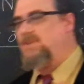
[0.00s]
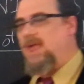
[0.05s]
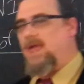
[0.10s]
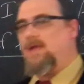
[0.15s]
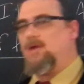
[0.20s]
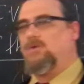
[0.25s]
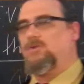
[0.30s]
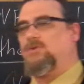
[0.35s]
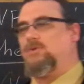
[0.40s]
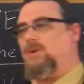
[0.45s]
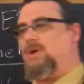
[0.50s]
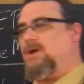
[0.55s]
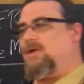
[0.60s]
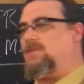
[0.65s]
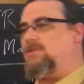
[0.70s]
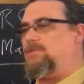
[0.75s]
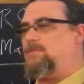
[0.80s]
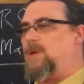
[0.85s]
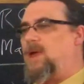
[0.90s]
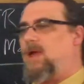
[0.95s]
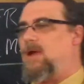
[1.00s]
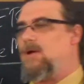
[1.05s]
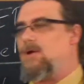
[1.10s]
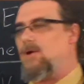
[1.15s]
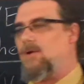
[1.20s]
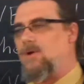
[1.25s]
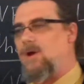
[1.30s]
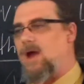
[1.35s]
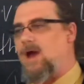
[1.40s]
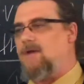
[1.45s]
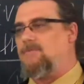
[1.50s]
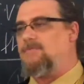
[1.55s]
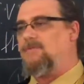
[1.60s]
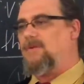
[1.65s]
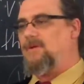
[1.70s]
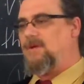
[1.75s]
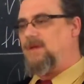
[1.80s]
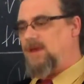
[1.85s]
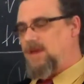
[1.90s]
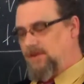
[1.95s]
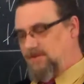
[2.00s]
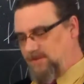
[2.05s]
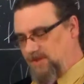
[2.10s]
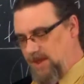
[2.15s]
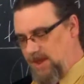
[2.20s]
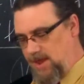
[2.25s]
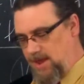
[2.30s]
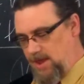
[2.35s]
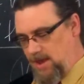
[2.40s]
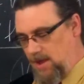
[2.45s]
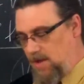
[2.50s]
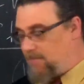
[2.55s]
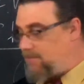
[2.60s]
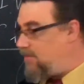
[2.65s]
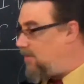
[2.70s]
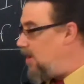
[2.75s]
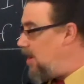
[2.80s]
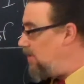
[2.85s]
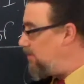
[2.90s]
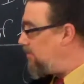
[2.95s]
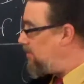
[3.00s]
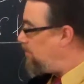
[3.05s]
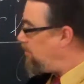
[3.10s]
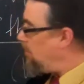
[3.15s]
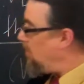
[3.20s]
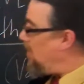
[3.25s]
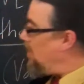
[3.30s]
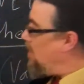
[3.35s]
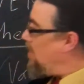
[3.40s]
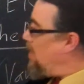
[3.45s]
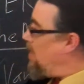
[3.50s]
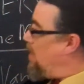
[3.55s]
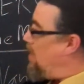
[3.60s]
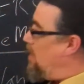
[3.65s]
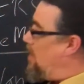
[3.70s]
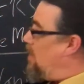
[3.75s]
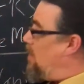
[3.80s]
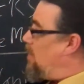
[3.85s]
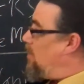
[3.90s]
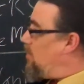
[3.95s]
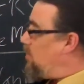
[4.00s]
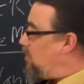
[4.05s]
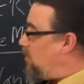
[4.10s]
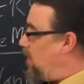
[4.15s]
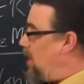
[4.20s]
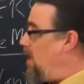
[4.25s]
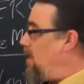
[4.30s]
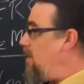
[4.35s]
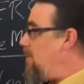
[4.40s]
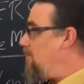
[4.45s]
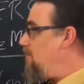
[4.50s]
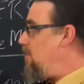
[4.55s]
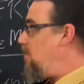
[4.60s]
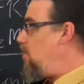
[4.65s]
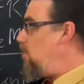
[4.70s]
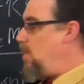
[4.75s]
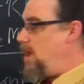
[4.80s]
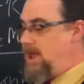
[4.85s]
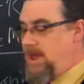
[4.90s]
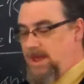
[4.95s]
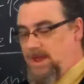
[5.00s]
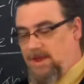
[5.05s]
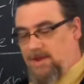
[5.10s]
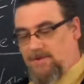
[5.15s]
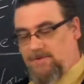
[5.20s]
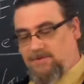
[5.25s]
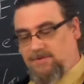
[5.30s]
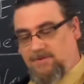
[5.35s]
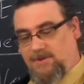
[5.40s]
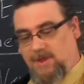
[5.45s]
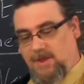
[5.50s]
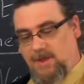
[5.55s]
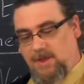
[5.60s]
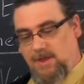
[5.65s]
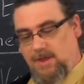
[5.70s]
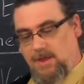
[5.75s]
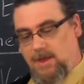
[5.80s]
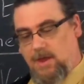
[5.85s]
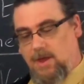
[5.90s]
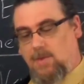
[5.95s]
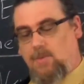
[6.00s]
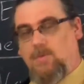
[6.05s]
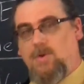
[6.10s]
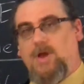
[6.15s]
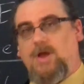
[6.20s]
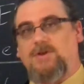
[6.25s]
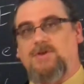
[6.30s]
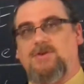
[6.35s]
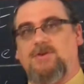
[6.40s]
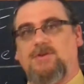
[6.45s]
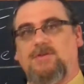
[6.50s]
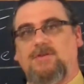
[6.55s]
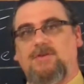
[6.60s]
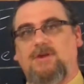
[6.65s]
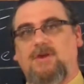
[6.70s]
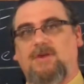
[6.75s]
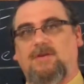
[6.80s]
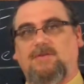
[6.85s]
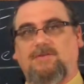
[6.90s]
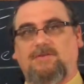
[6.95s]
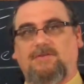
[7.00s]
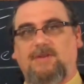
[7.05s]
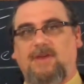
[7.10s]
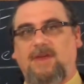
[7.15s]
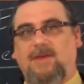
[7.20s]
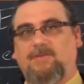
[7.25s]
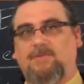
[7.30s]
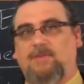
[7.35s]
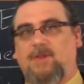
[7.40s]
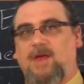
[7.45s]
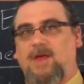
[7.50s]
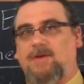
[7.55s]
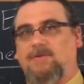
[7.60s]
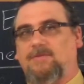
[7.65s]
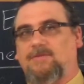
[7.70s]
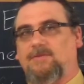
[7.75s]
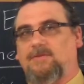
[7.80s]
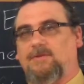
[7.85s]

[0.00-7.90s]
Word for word: Hegel doing in this paragraph? He's laying out for us three different ways in which this takes place.